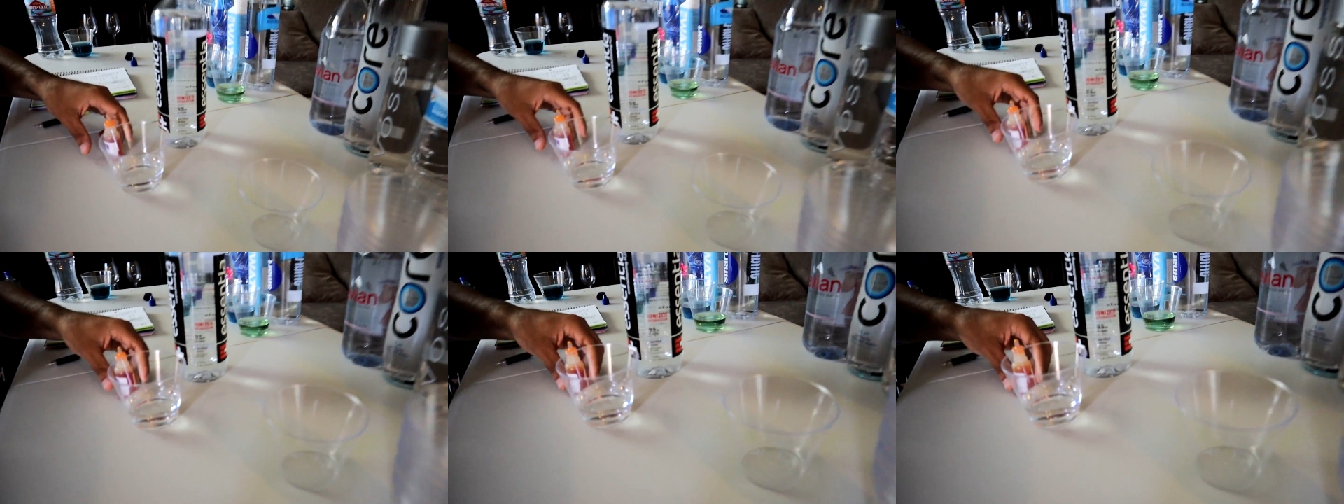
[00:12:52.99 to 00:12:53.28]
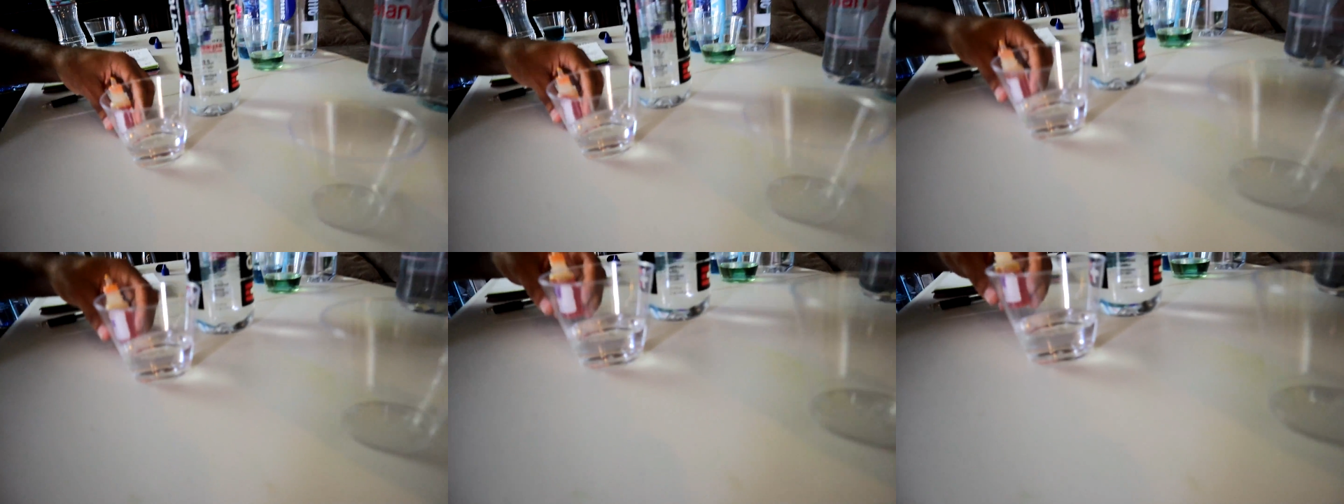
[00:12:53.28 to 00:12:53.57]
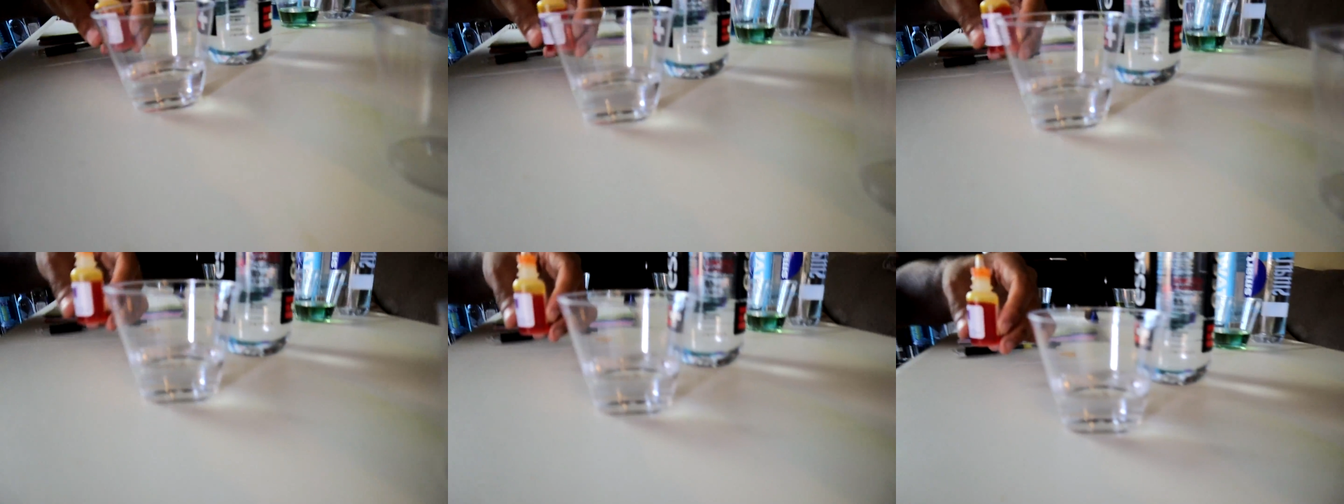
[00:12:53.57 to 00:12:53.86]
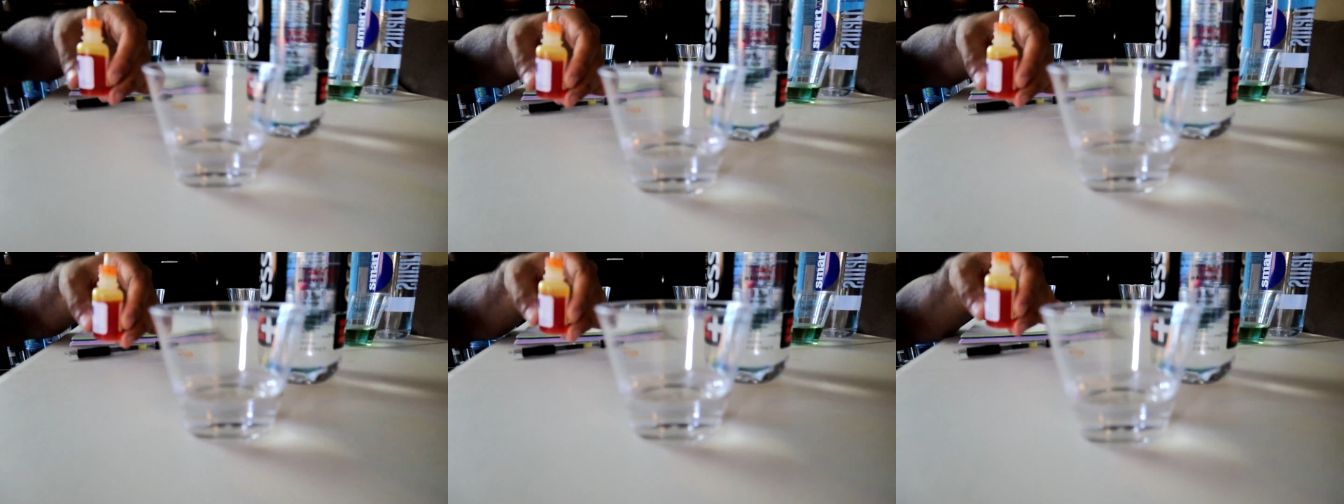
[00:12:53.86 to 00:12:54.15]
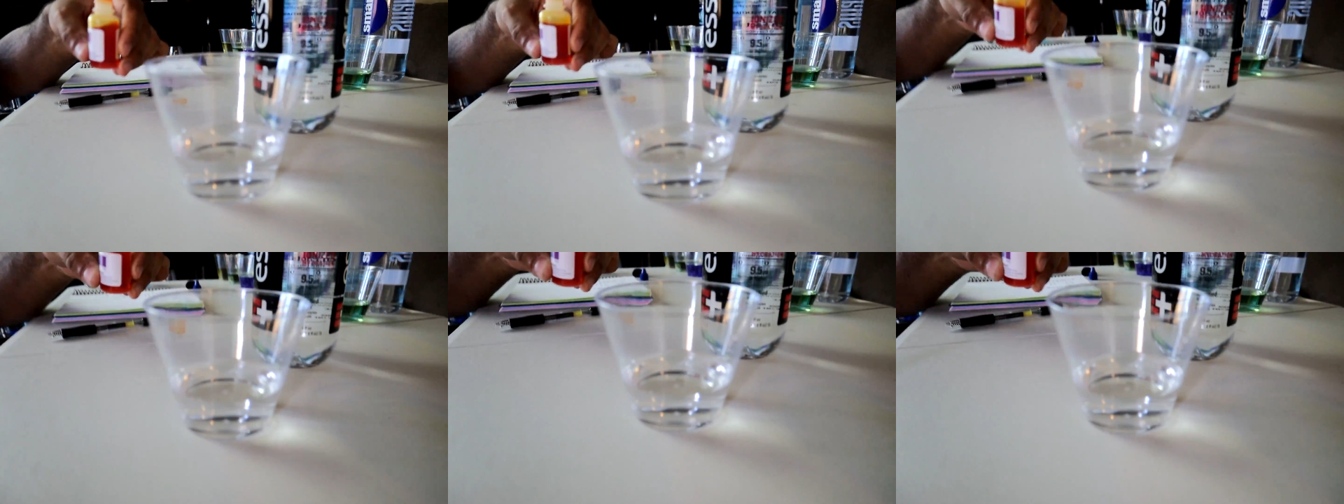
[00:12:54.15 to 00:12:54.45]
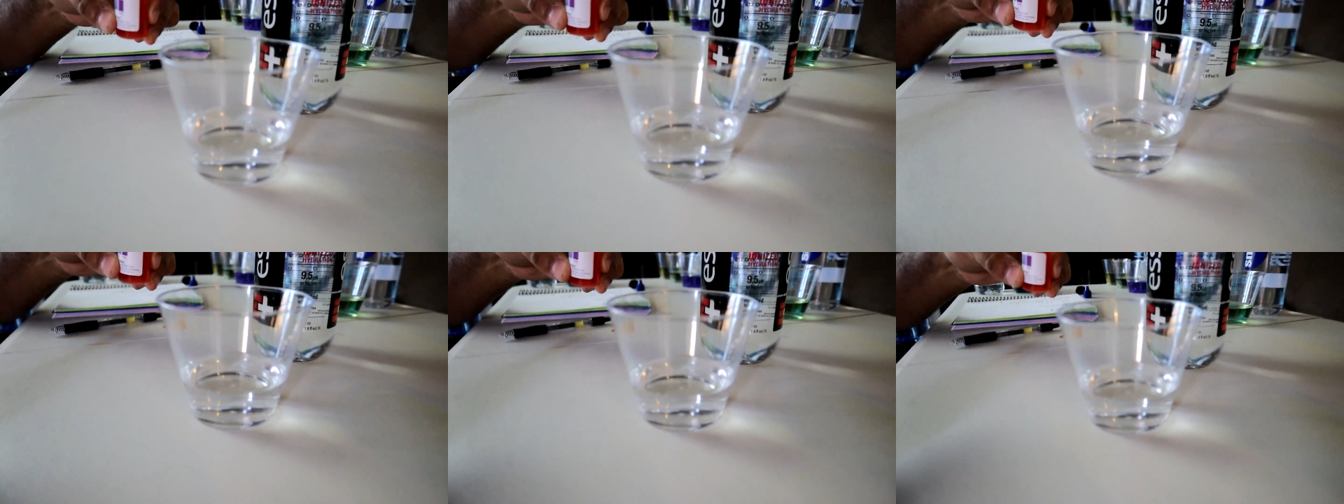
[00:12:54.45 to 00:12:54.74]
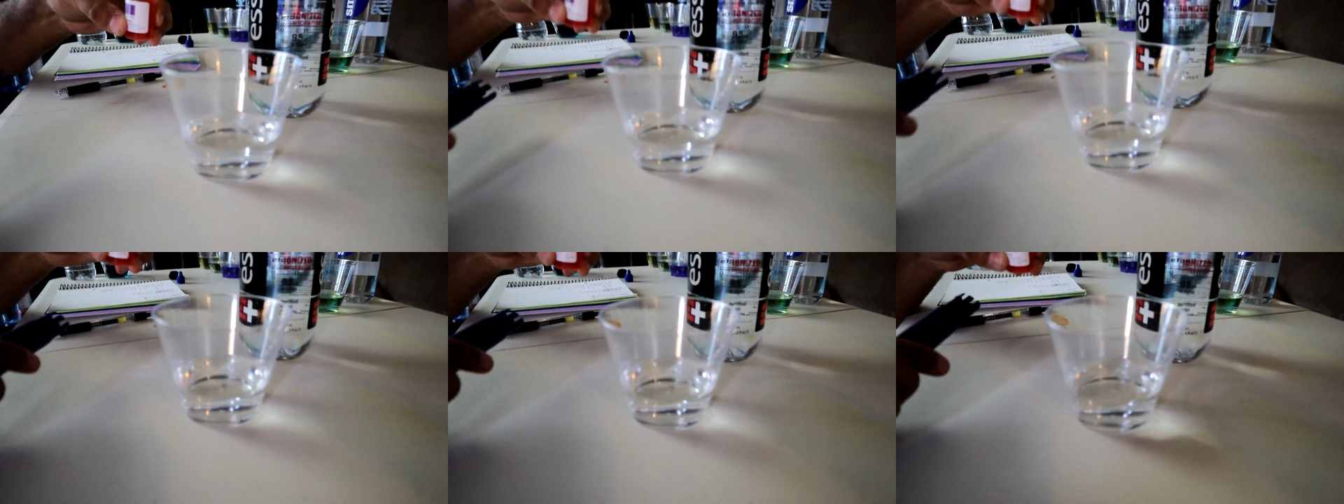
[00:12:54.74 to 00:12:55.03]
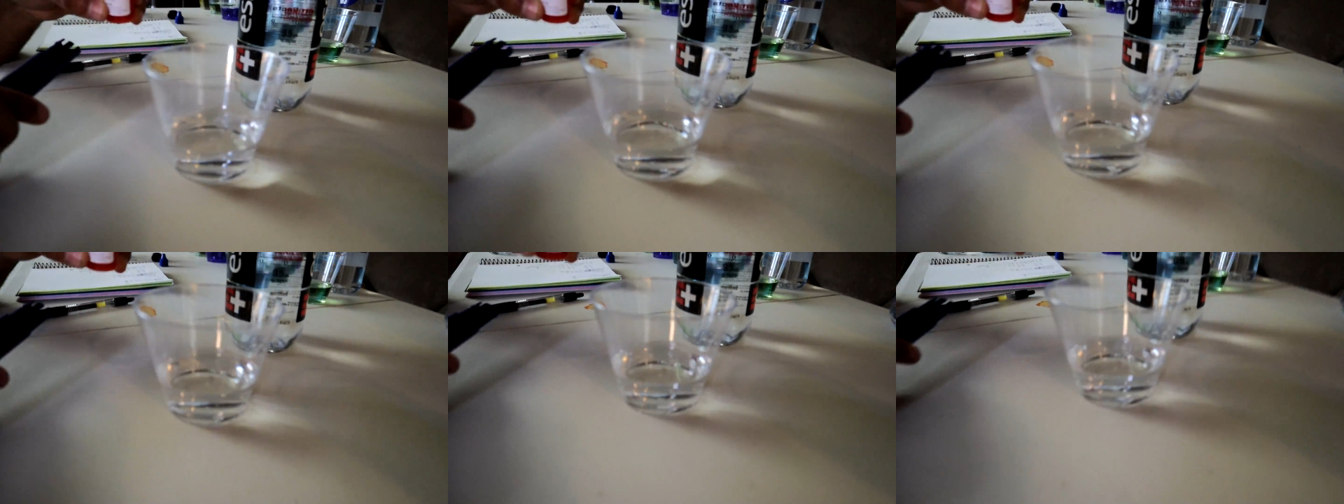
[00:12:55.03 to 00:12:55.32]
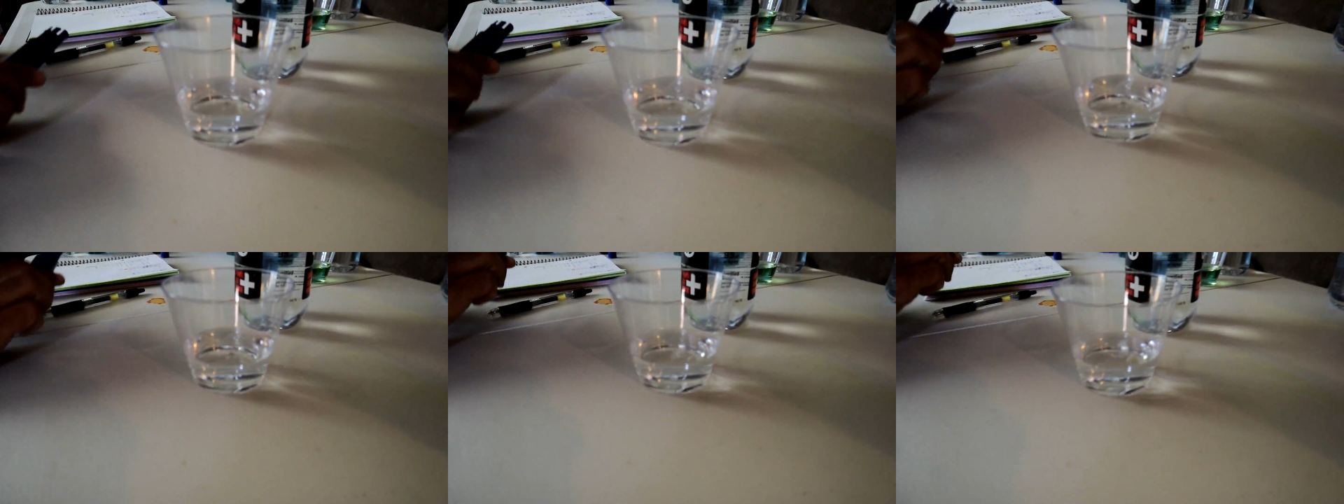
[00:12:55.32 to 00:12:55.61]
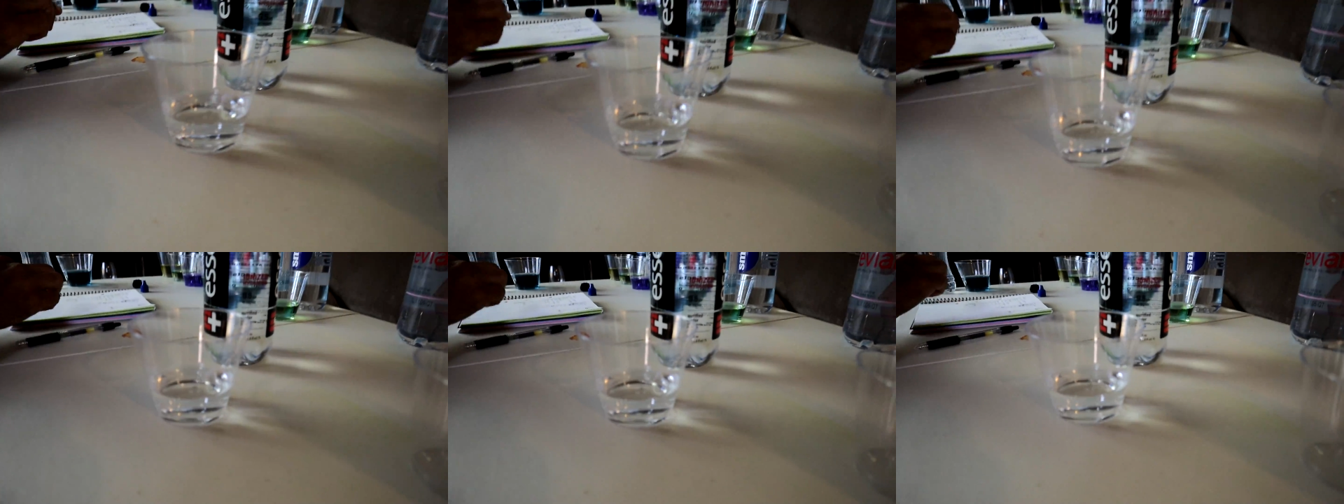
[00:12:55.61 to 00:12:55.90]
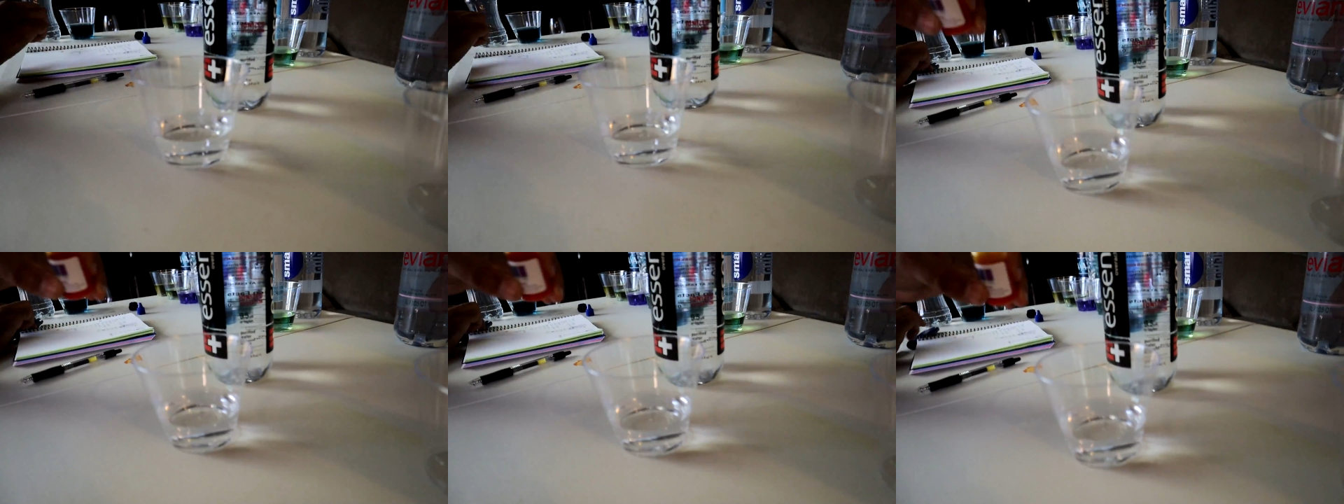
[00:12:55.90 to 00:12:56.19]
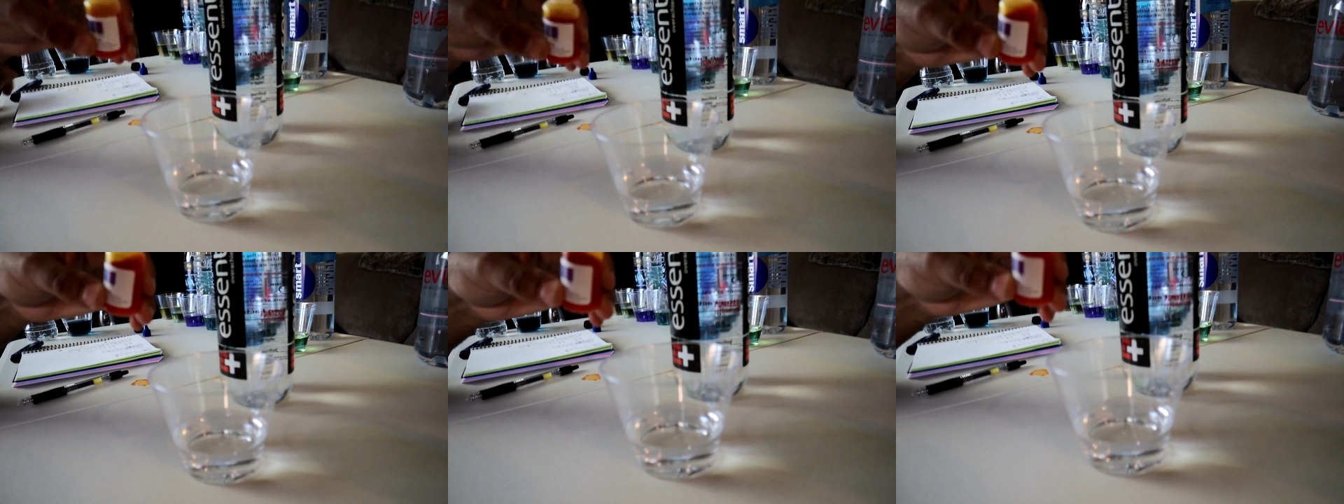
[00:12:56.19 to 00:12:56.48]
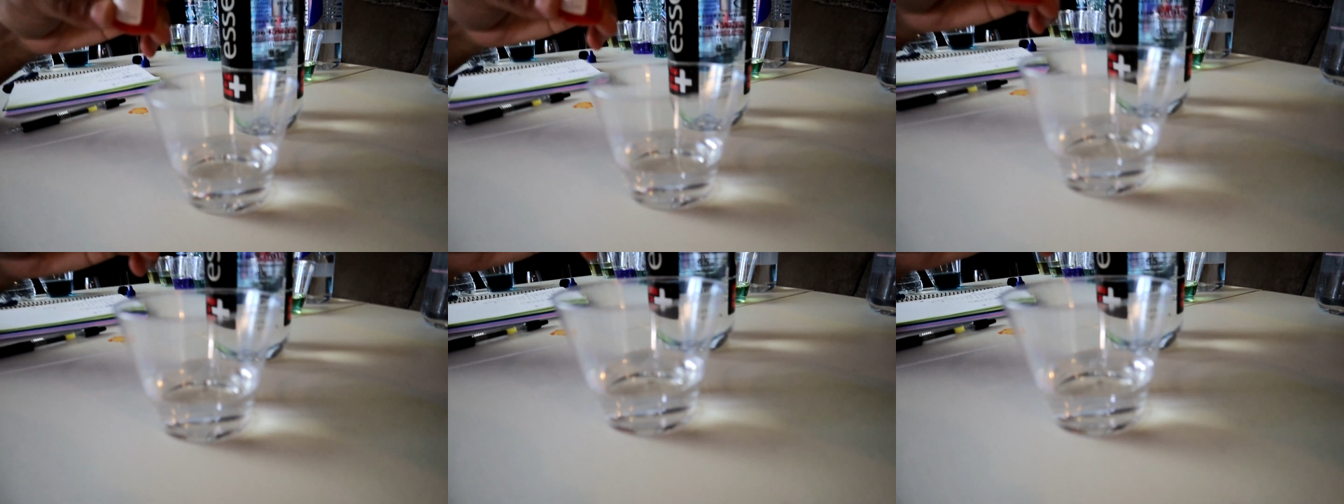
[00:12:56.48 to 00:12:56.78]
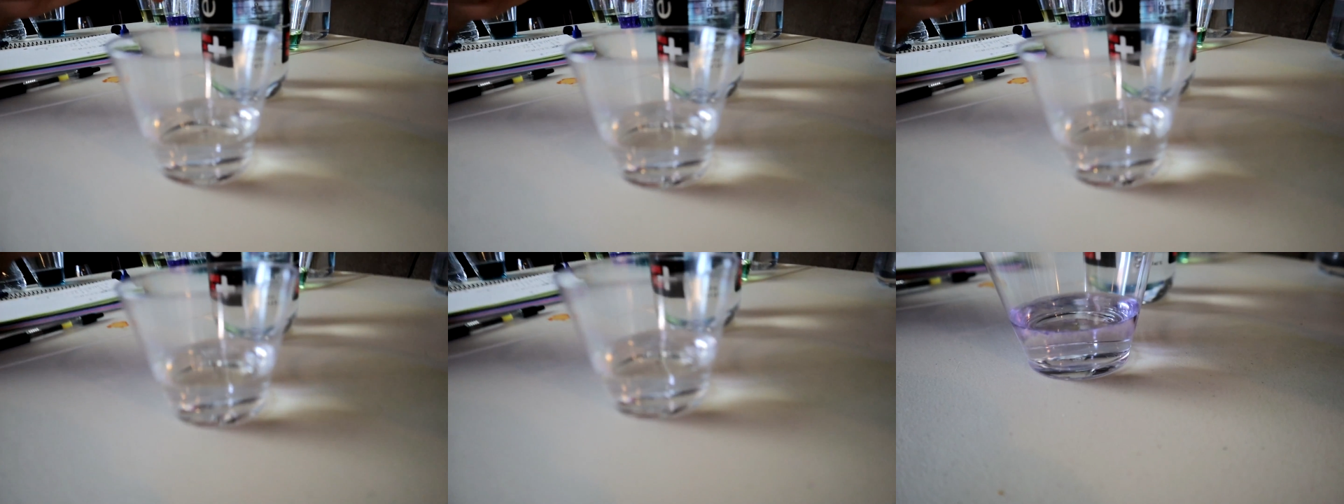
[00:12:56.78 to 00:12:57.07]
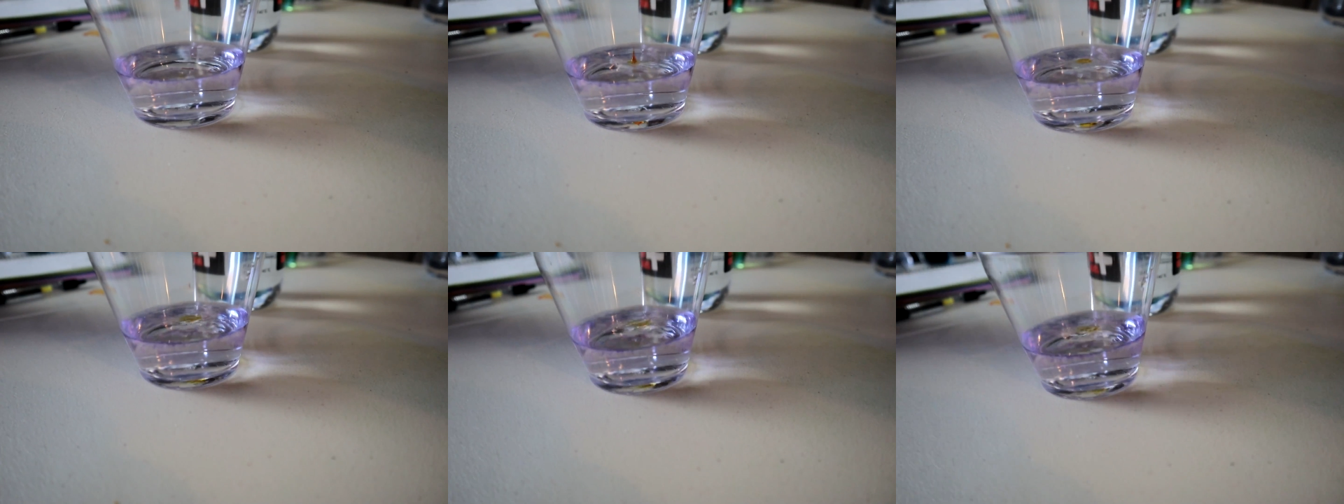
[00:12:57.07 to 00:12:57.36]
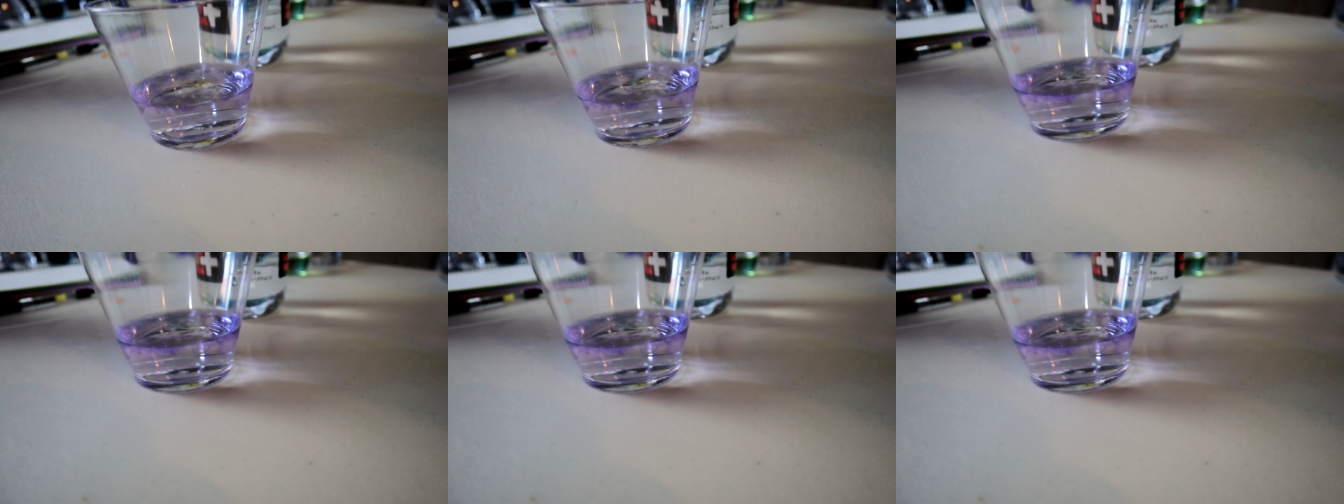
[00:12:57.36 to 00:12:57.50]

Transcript: [unreadable: no face in view]